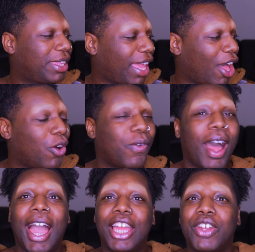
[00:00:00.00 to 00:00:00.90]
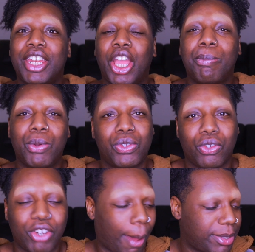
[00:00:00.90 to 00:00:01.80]
the Elf Hydrating
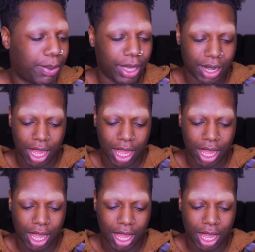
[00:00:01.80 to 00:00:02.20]
Booster Drops, but